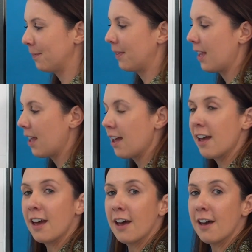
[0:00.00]

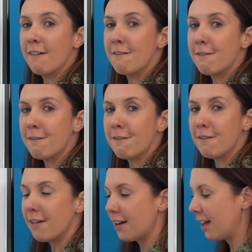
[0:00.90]

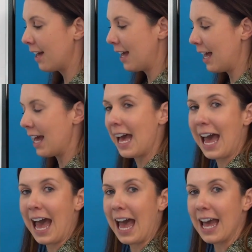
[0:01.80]

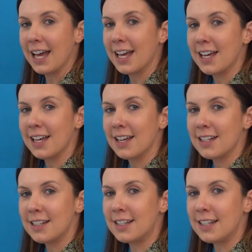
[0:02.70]

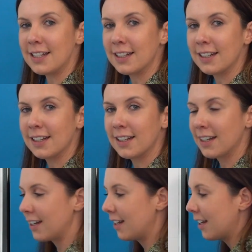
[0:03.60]

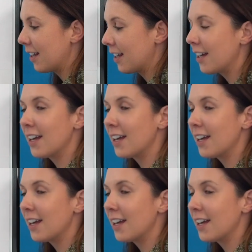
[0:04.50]
No one is speaking in this clip.